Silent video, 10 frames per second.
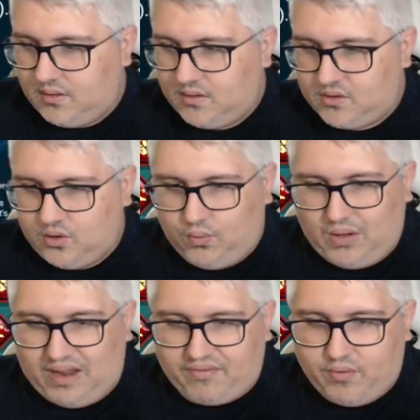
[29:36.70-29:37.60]
So
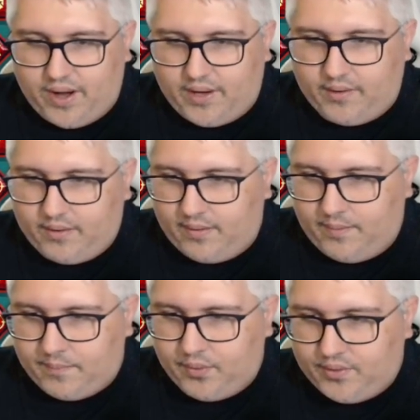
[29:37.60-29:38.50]
Life Drain,
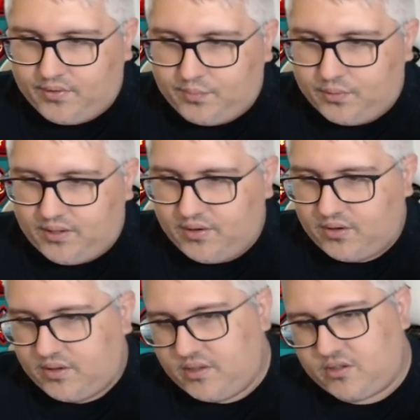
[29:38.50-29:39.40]
I'm going to put
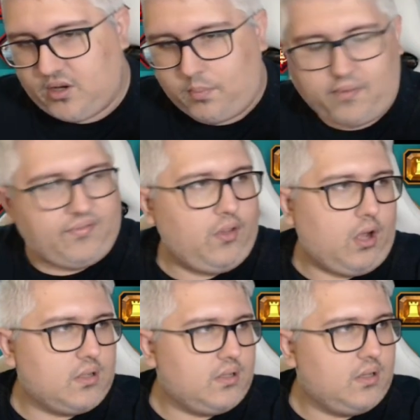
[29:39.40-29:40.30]
here in the top of
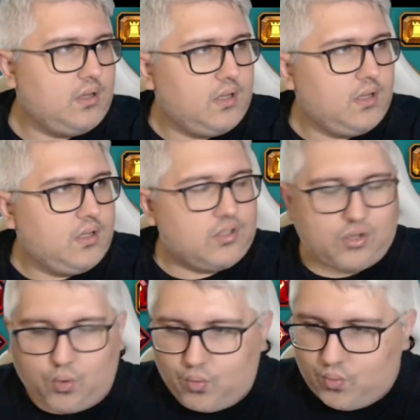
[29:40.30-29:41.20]
not
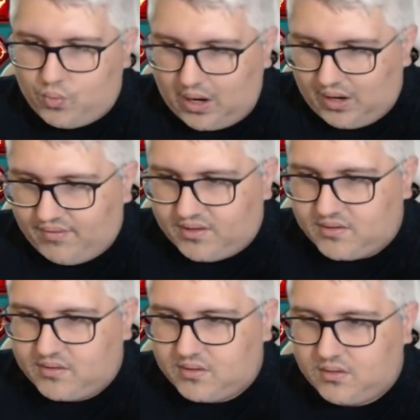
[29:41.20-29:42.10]
so
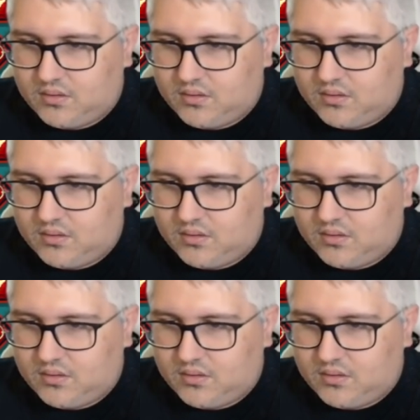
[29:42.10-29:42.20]
relevant.